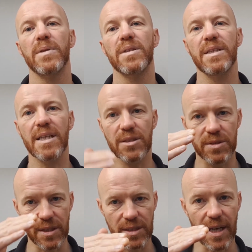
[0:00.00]

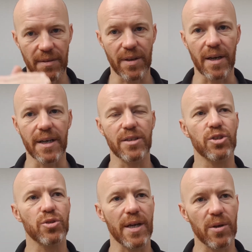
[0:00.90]
Next down the line,
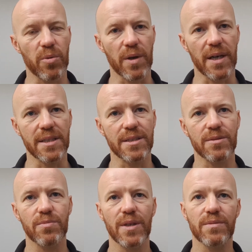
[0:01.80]
tranquillisers.
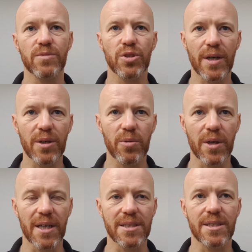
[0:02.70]
Well,
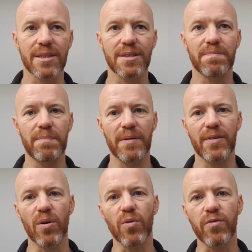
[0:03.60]
tranquillisers is a bit of an
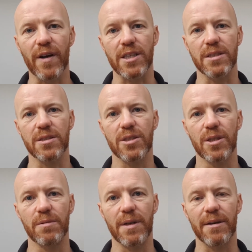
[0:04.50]
old-fashioned
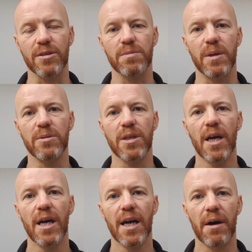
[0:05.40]
term now, I suppose,
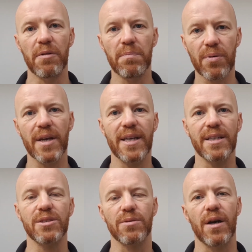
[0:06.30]
and we break it
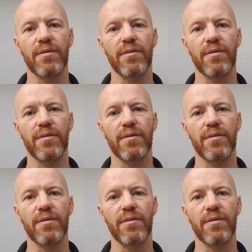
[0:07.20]
into a